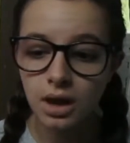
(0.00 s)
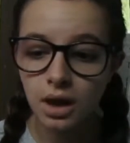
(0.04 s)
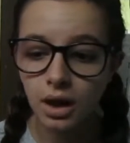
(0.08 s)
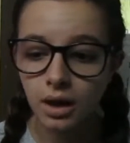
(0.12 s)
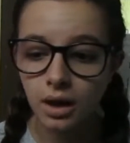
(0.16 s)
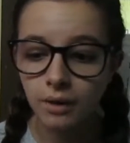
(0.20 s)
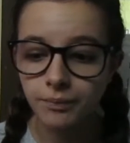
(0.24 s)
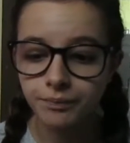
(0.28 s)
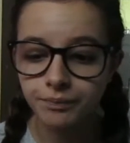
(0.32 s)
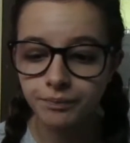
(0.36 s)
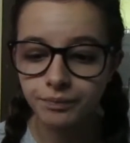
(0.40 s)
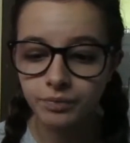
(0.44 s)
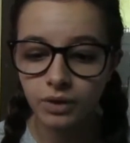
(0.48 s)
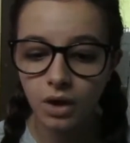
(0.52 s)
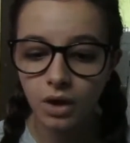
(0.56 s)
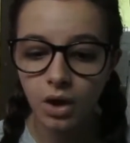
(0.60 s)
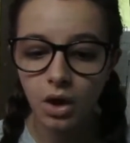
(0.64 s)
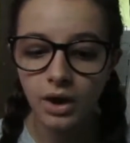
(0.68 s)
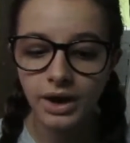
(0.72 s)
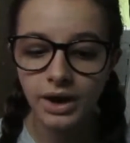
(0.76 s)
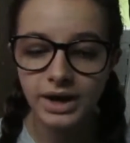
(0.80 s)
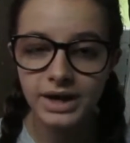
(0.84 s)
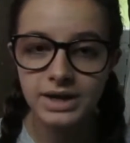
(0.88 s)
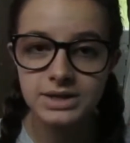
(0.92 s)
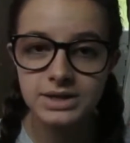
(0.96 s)

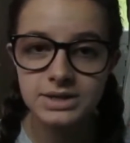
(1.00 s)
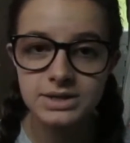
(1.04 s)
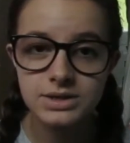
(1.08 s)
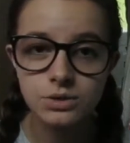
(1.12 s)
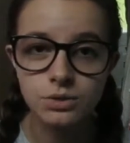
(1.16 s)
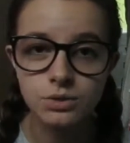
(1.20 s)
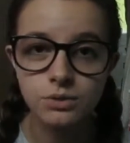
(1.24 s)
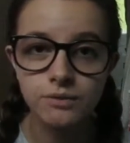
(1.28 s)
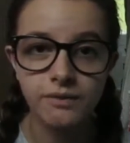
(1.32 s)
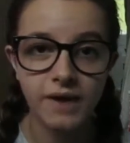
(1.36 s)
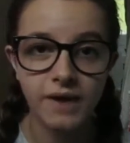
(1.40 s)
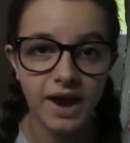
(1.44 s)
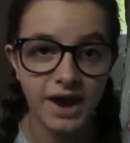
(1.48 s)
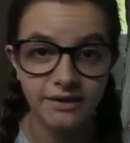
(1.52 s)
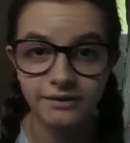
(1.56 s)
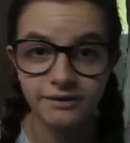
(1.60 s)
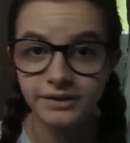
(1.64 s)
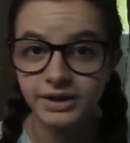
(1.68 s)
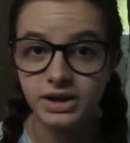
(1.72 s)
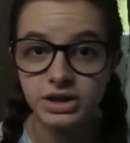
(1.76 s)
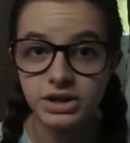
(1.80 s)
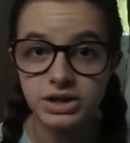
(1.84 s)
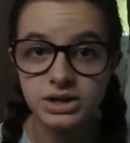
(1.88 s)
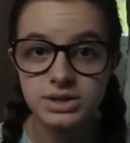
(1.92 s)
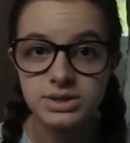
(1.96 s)
I installed
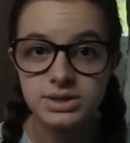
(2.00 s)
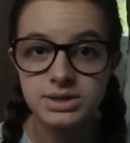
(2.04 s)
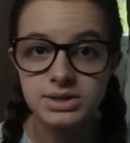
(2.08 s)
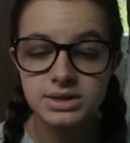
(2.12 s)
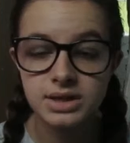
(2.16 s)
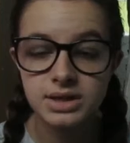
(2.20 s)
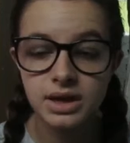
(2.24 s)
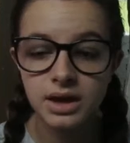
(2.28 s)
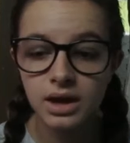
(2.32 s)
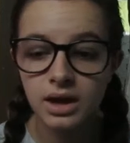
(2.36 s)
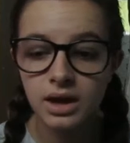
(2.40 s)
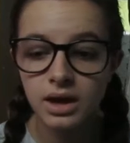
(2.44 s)
various